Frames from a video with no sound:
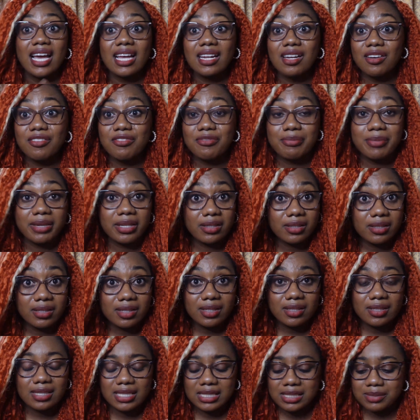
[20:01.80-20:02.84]
I love milk,
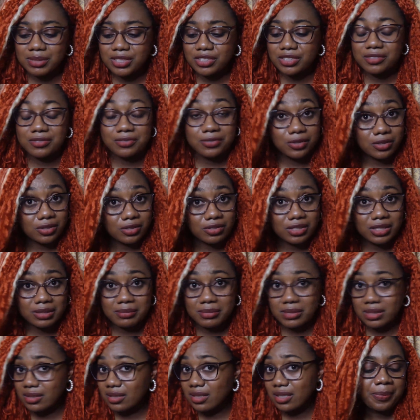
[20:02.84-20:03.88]
especially full cream
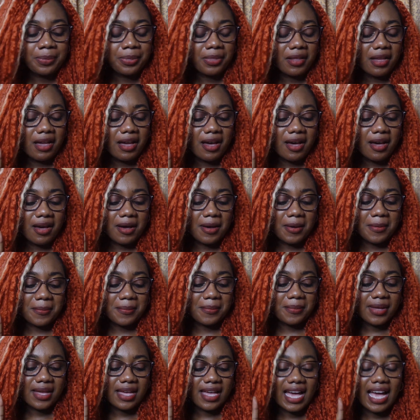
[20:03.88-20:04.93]
milk. I
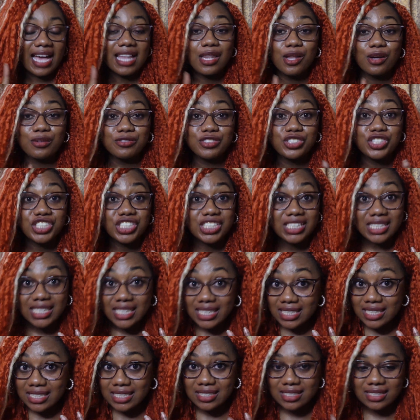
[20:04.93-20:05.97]
love
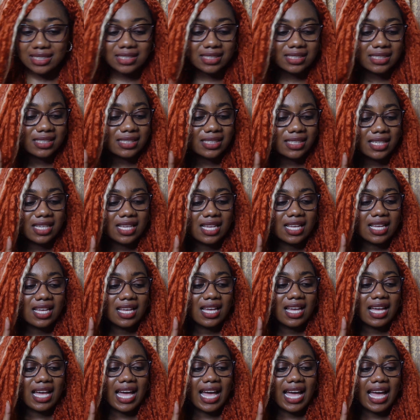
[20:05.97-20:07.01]
cheese,
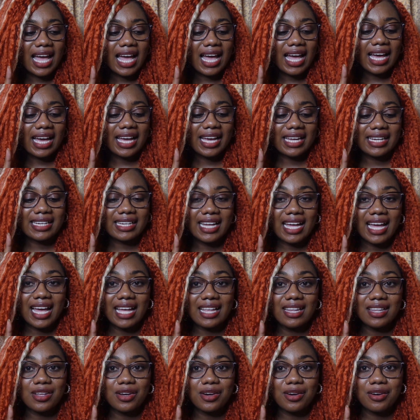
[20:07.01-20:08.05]
and
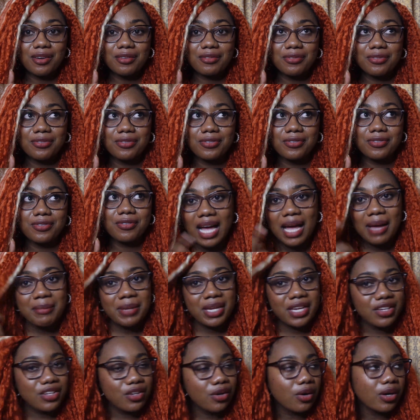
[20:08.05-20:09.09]
I
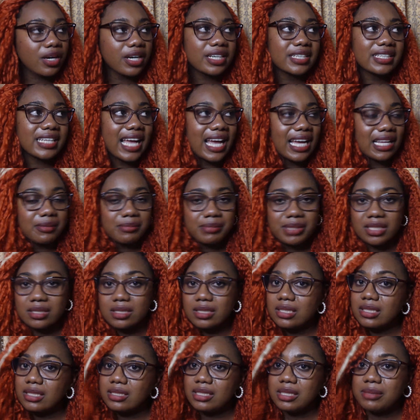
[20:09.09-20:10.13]
mean, yogurt can be
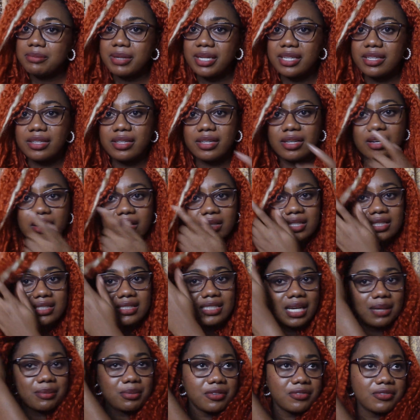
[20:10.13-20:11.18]
good depending on the
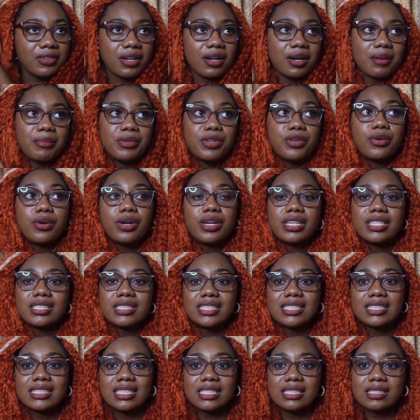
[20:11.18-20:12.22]
type of yogurt
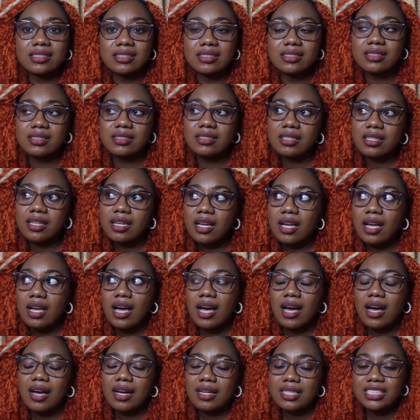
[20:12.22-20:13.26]
it is.
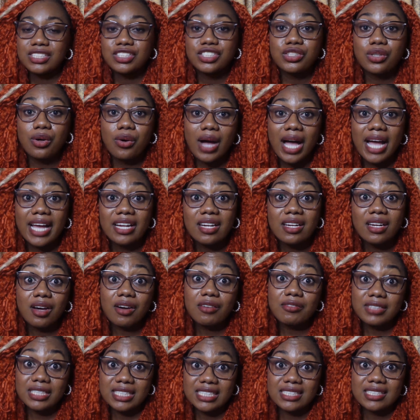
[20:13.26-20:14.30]
And so I
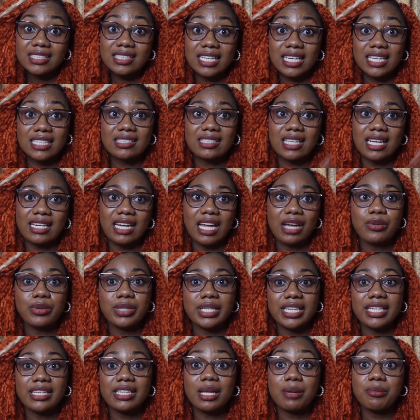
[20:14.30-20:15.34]
love these things, and I would
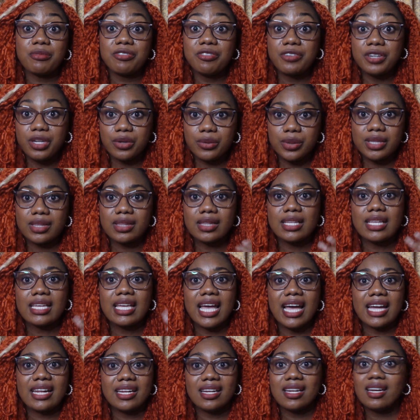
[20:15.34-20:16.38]
eat them frequently
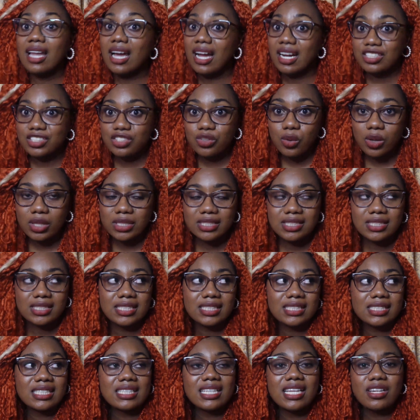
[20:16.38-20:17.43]
and in large
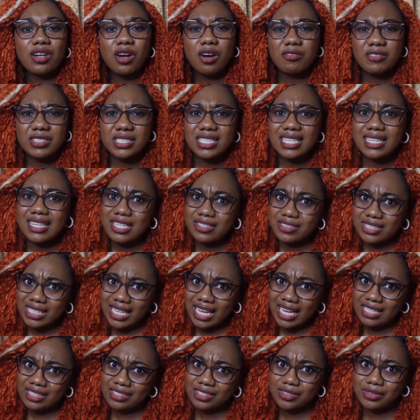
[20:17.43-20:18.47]
quantities. And then obviously there is
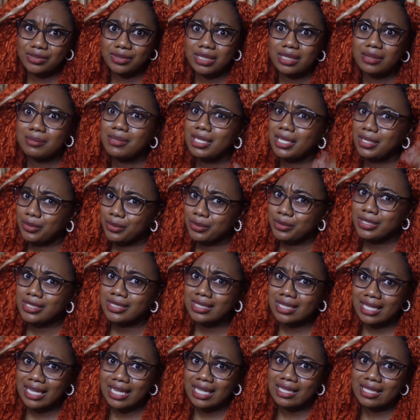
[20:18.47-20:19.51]
ice cream. Like, who
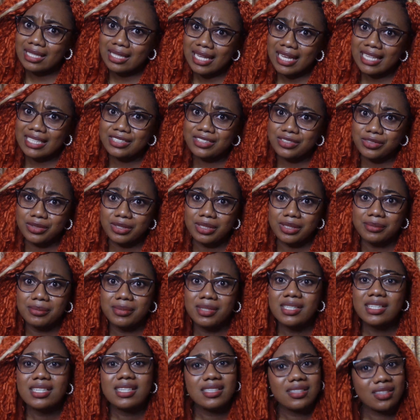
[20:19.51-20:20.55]
doesn't like little ice cream?
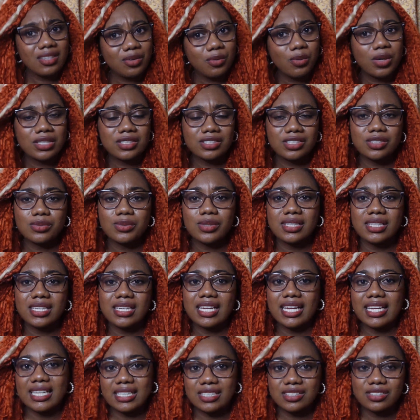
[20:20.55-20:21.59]
The one sweet that
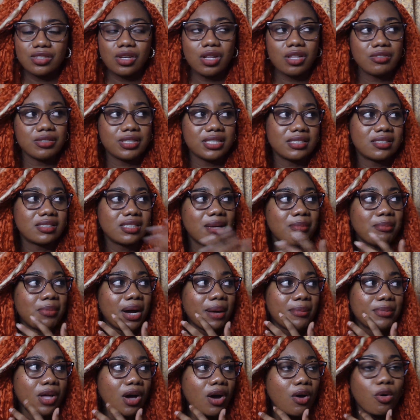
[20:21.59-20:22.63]
I can tolerate. But
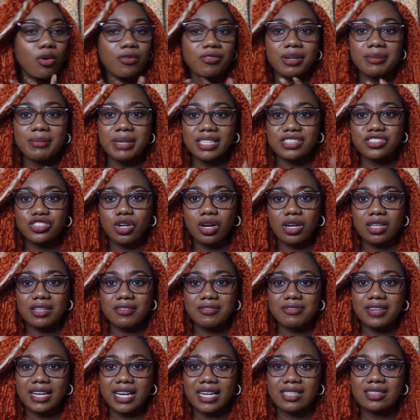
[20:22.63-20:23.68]
I'm not overly big chocolate
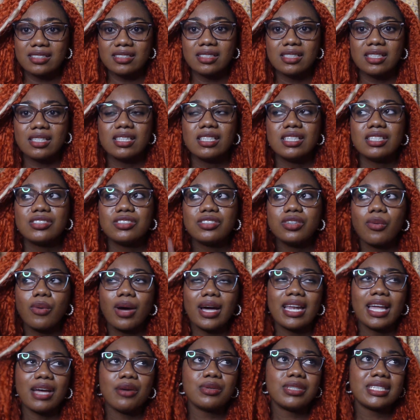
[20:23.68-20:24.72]
fan. So
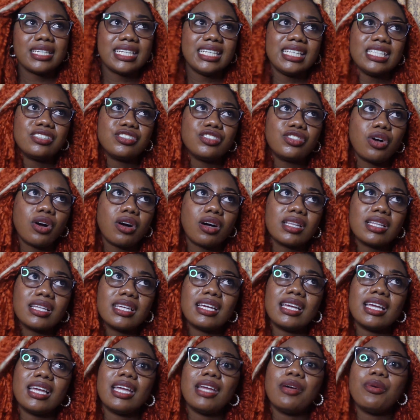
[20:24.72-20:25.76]
while I would eat
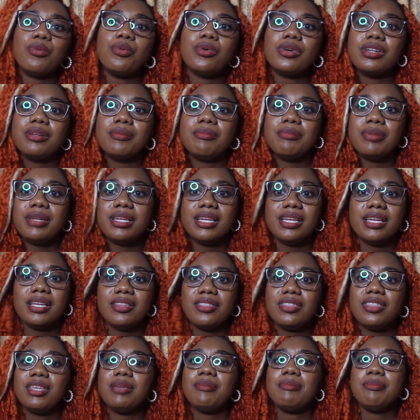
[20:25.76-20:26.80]
chocolate, it wouldn't be
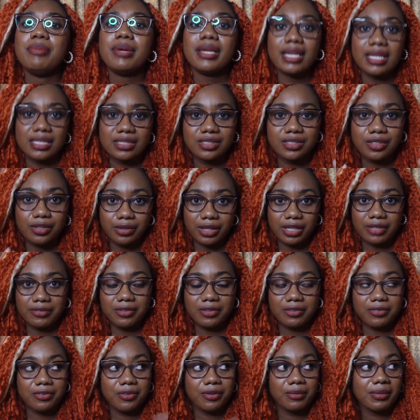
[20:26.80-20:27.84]
the biggest
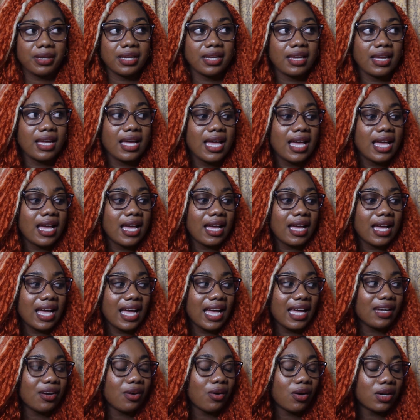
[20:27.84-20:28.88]
craving for me.
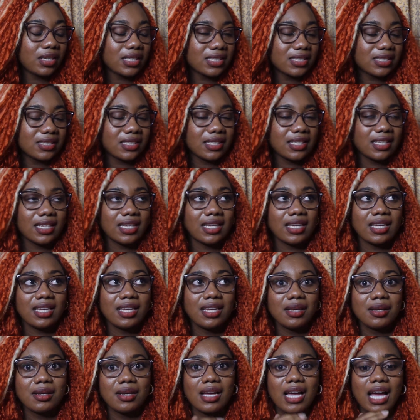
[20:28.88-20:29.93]
And honestly,
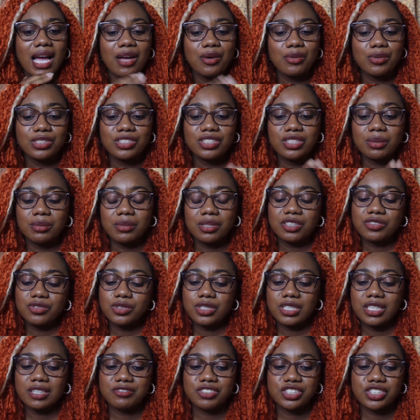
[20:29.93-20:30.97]
I wish someone
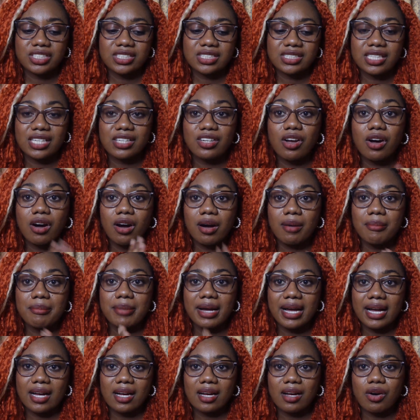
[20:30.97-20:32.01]
would have just said cut
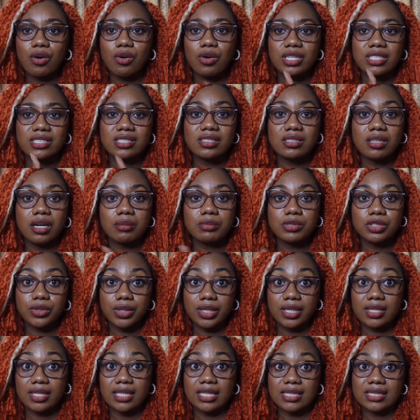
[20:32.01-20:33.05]
back or stop
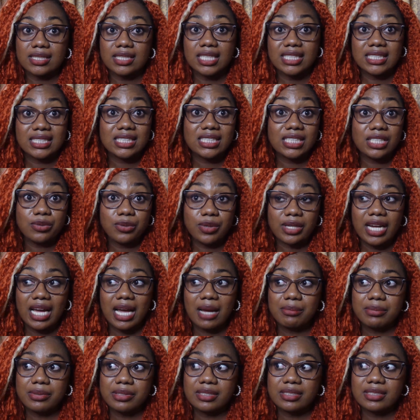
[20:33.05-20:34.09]
doing this and see what
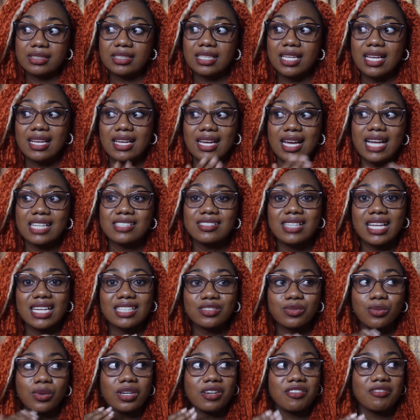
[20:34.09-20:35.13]
happens. As
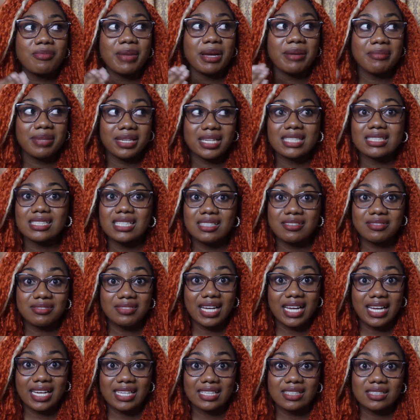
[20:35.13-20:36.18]
that's one of my biggest
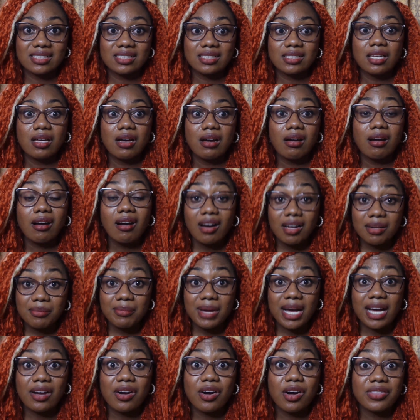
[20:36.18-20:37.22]
advice. Cut
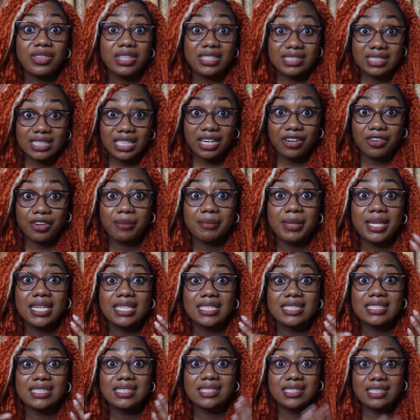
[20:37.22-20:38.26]
back on the dairy,
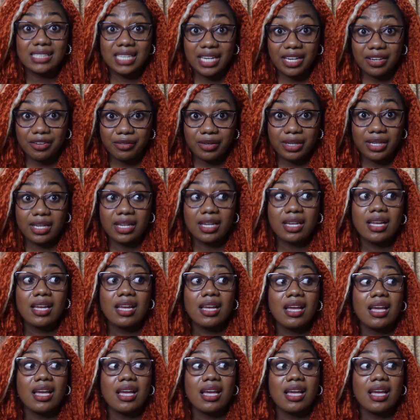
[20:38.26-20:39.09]
because dairy